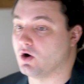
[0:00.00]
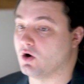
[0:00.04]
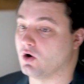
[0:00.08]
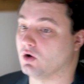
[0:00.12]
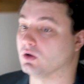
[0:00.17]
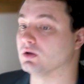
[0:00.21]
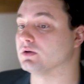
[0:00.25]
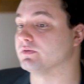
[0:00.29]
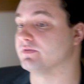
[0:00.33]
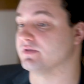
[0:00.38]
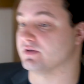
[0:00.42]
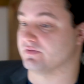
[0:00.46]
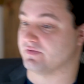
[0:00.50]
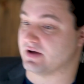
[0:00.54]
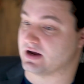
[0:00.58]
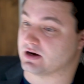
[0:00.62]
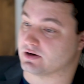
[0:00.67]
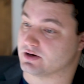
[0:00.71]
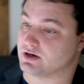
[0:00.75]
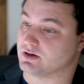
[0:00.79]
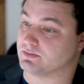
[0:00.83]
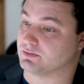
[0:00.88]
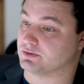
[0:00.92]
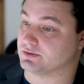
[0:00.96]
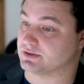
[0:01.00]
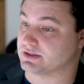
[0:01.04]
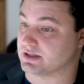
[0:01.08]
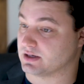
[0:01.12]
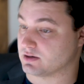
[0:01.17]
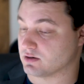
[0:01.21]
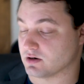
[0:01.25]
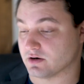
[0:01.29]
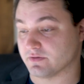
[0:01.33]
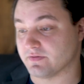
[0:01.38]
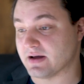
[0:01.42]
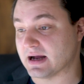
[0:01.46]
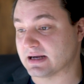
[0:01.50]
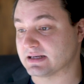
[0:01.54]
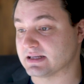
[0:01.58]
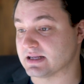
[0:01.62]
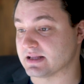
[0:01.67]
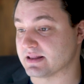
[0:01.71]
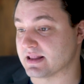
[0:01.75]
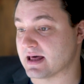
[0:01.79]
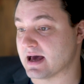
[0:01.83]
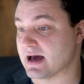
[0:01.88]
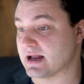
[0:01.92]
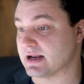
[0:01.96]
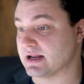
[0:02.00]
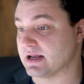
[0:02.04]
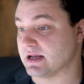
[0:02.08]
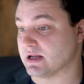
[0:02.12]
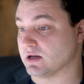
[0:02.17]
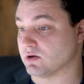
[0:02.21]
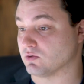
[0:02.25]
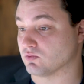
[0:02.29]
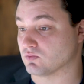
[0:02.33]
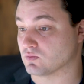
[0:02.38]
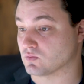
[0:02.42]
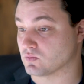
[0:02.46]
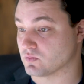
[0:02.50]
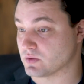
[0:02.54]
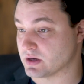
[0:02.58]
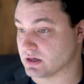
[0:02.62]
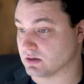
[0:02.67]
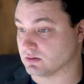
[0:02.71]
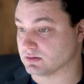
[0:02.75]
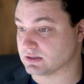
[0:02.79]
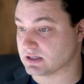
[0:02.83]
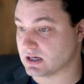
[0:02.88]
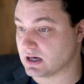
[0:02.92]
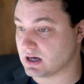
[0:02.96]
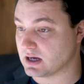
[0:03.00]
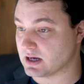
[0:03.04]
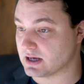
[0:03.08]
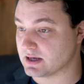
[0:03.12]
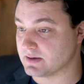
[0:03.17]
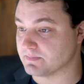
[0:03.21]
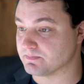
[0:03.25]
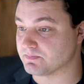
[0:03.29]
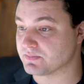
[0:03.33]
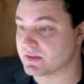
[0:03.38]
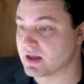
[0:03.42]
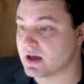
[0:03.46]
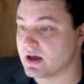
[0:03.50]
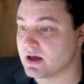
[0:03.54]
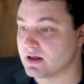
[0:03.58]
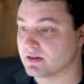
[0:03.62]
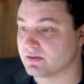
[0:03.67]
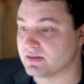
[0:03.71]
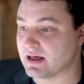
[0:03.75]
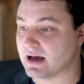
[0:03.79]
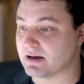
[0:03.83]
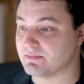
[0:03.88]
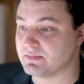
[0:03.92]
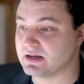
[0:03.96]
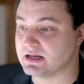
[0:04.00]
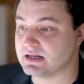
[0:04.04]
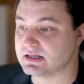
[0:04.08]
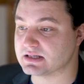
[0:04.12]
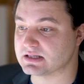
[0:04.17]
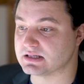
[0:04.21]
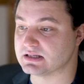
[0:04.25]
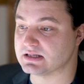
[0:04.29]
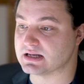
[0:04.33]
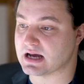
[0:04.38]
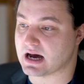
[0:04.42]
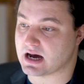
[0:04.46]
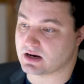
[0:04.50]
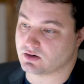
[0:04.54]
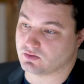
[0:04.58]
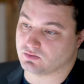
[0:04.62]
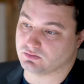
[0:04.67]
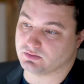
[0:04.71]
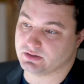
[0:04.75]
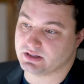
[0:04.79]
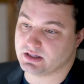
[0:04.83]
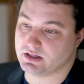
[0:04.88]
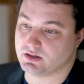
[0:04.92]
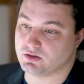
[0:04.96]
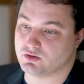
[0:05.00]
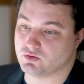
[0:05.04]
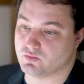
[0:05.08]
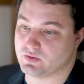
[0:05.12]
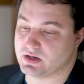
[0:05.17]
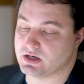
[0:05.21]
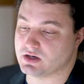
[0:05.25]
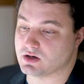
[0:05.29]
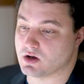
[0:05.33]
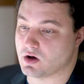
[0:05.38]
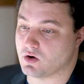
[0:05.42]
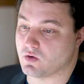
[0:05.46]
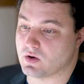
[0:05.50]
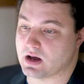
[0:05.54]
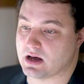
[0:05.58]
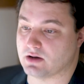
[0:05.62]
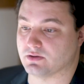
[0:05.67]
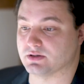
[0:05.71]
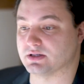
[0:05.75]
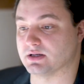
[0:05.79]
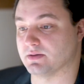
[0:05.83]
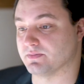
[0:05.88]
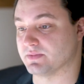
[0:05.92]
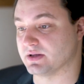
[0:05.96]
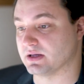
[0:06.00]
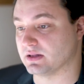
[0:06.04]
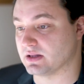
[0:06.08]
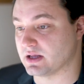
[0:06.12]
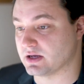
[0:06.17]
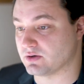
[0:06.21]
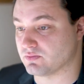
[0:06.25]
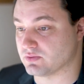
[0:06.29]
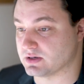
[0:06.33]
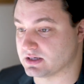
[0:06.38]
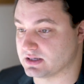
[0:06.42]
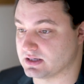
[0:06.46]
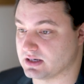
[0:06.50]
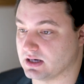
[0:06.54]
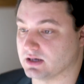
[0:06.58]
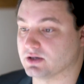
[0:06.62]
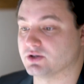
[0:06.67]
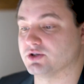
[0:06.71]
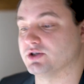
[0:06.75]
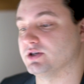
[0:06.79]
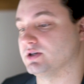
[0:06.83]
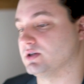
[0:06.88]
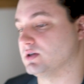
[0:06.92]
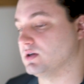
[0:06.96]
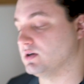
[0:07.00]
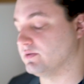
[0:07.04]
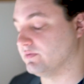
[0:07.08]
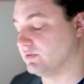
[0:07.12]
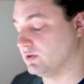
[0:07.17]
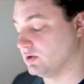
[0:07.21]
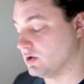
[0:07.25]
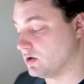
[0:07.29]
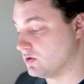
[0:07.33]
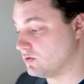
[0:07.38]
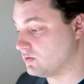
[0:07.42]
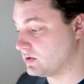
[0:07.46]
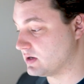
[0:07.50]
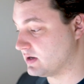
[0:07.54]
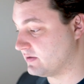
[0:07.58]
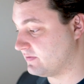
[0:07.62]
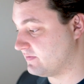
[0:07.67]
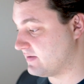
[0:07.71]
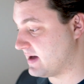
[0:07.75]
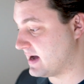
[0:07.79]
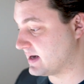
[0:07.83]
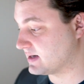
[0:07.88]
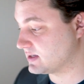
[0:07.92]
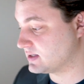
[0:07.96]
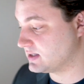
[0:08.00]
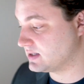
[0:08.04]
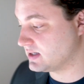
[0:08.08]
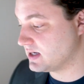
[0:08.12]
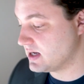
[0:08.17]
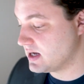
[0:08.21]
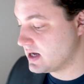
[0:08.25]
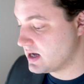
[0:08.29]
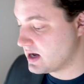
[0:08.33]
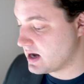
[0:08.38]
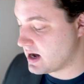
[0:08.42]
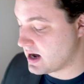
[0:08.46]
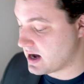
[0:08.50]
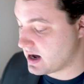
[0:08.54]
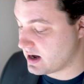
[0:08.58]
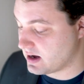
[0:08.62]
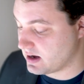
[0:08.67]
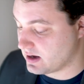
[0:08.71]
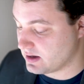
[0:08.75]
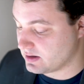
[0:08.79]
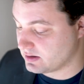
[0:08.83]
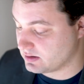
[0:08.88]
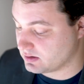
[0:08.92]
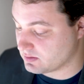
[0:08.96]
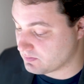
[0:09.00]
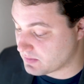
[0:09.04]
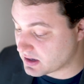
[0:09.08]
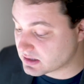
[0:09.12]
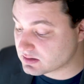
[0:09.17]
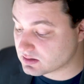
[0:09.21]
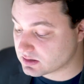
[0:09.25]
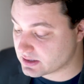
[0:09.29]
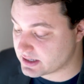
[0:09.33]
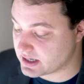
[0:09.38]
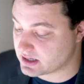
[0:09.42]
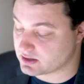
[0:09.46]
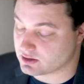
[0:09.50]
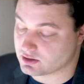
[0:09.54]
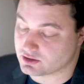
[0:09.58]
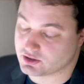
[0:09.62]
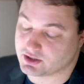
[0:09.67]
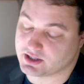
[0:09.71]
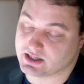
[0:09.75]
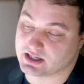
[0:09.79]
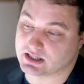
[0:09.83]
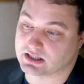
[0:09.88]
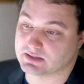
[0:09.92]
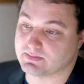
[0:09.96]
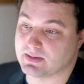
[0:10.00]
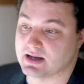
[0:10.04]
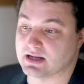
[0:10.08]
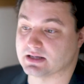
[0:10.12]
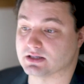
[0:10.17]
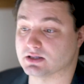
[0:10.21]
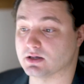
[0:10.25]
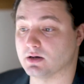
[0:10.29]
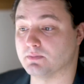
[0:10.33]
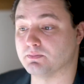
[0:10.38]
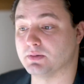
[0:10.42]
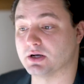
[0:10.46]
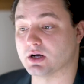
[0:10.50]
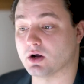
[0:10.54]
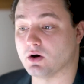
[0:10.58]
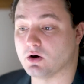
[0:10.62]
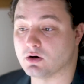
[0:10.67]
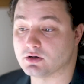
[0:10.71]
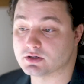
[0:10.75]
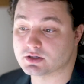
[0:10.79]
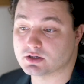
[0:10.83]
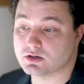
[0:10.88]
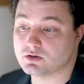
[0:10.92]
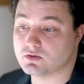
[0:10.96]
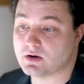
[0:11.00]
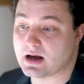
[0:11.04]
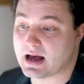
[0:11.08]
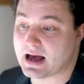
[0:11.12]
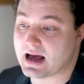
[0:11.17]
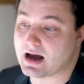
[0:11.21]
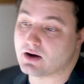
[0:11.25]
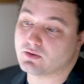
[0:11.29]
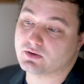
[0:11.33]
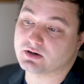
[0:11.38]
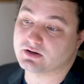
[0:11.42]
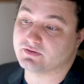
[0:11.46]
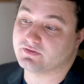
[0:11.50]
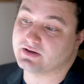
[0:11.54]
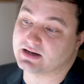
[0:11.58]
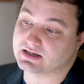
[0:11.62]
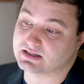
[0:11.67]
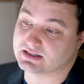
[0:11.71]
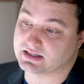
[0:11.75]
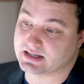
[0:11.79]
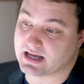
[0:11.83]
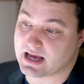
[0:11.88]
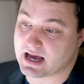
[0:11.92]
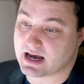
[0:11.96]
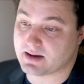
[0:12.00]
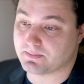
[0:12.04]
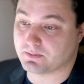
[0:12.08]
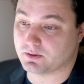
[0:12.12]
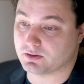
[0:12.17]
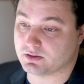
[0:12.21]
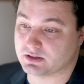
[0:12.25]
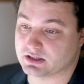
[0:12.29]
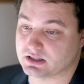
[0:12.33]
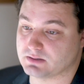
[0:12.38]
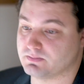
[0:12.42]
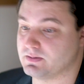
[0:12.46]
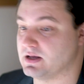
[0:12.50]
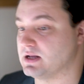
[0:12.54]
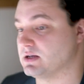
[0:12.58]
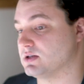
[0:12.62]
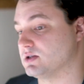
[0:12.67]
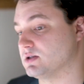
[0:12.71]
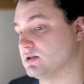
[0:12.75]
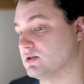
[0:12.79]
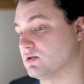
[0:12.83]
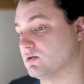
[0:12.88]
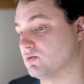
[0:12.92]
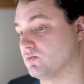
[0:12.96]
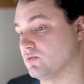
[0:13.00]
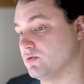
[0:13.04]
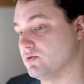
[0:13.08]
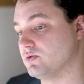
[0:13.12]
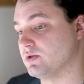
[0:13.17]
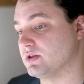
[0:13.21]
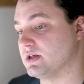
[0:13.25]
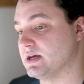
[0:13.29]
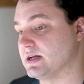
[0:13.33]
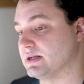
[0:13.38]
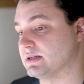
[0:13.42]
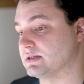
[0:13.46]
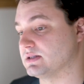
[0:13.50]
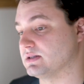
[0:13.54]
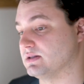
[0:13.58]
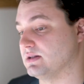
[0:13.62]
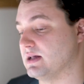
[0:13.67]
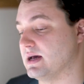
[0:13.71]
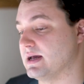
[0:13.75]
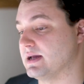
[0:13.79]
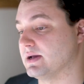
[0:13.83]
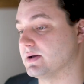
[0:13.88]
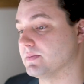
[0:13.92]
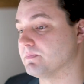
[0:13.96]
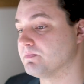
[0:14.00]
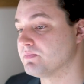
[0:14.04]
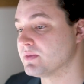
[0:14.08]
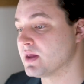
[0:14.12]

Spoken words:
all of the variables that are affecting that in real time. That means not only do we know how something like reduction of load affects the monthly energy expense, but also how it affects the capital expense through things like